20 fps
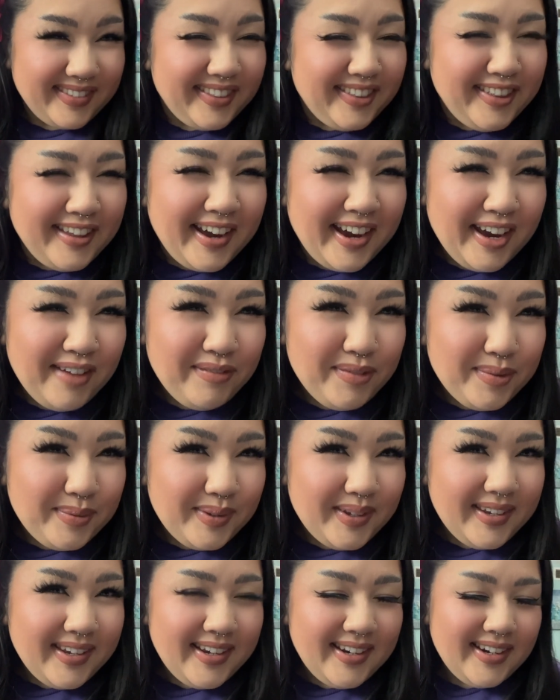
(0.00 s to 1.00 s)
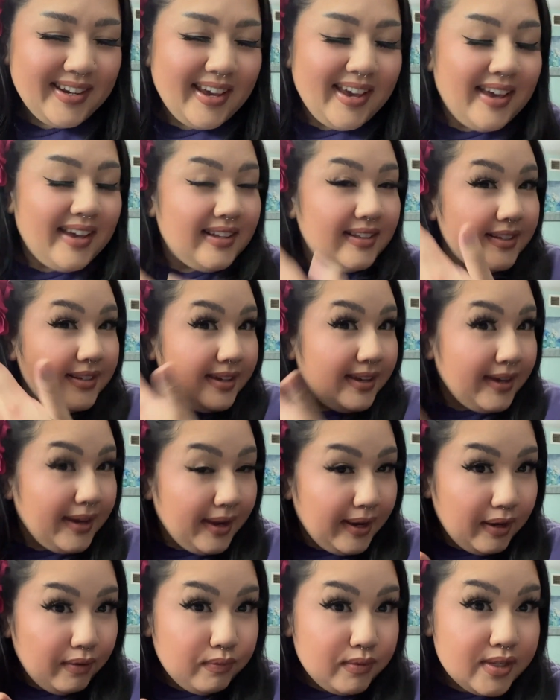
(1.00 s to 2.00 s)
Hi everyone! Today I
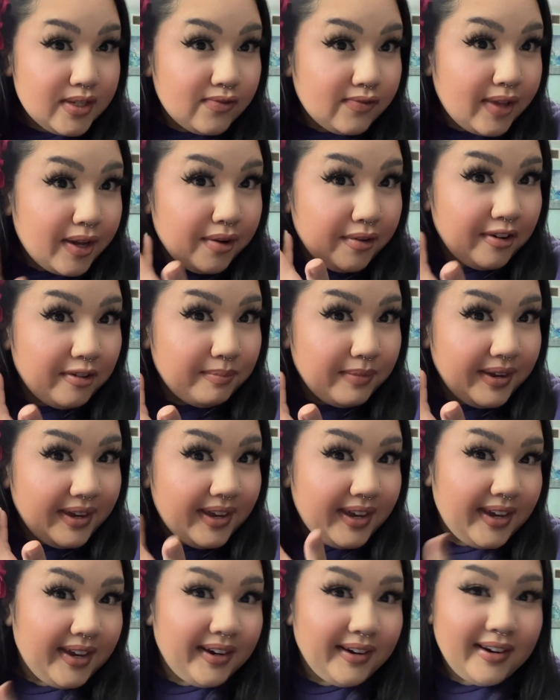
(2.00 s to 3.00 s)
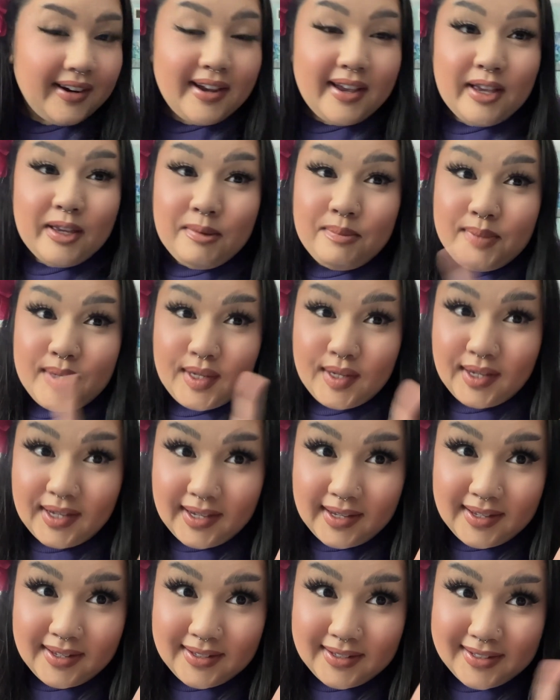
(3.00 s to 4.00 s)
have this flower in my hair
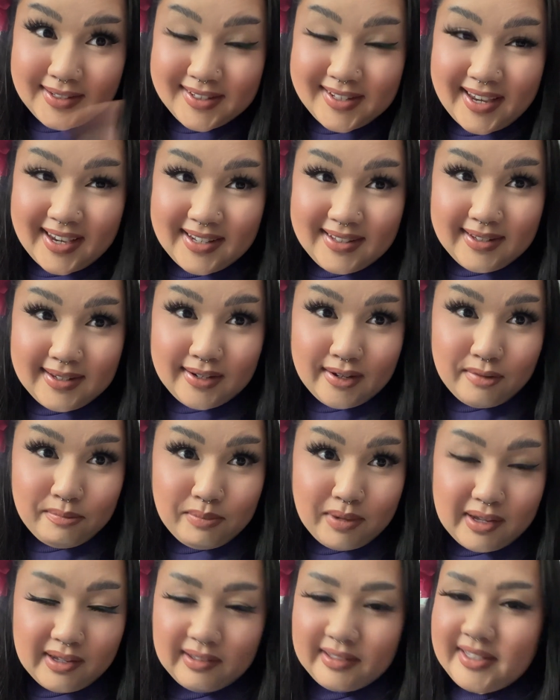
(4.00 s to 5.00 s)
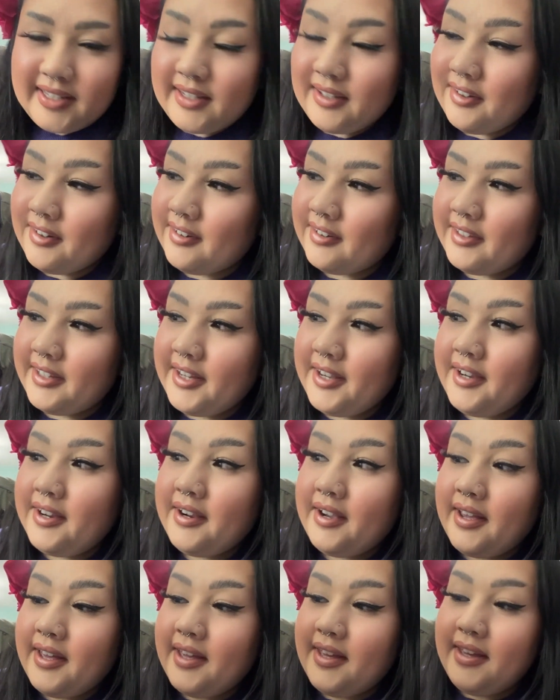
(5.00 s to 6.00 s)
because I did an unboxing earlier
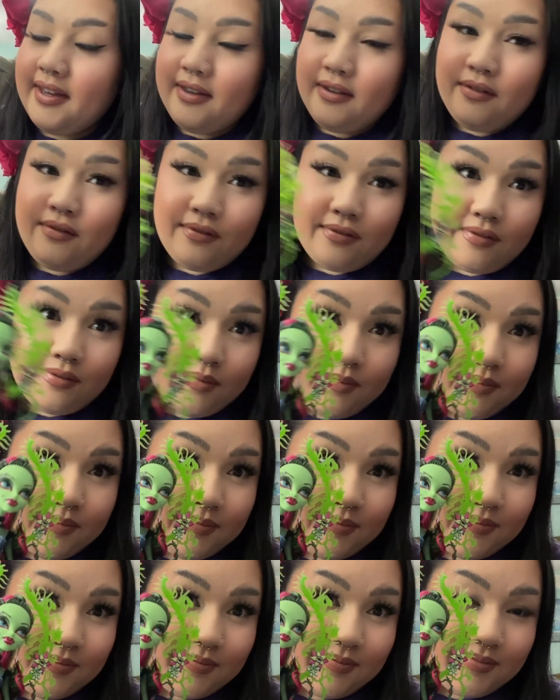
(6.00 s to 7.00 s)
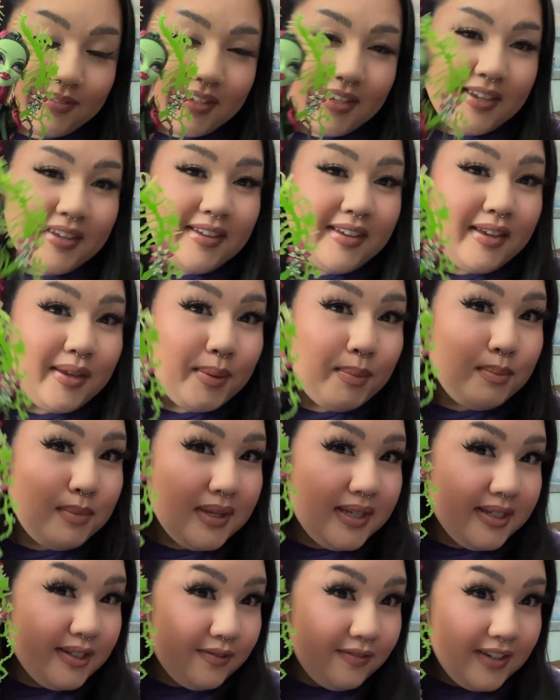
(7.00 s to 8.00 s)
of
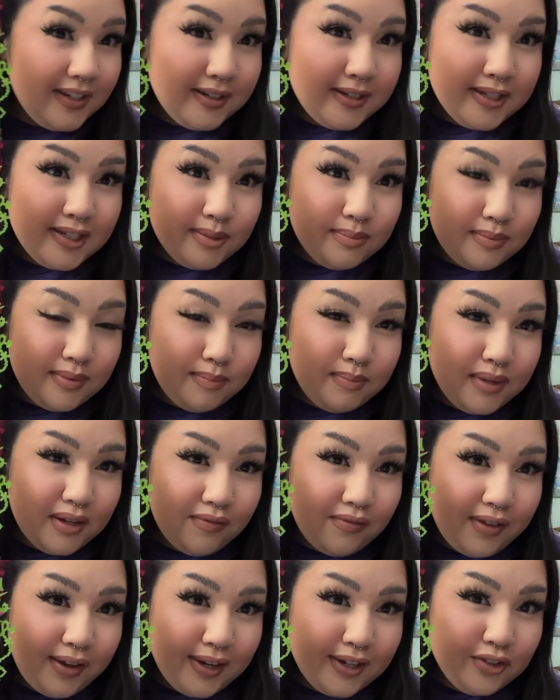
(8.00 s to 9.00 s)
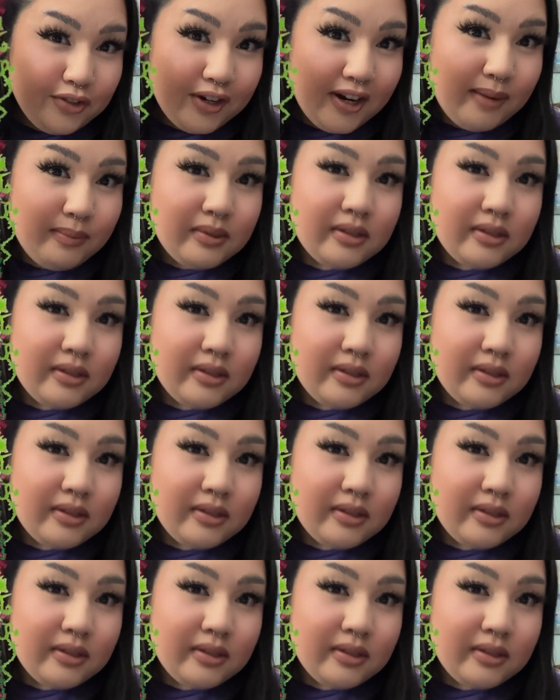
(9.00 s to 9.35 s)
Miss Venus McFlytrap.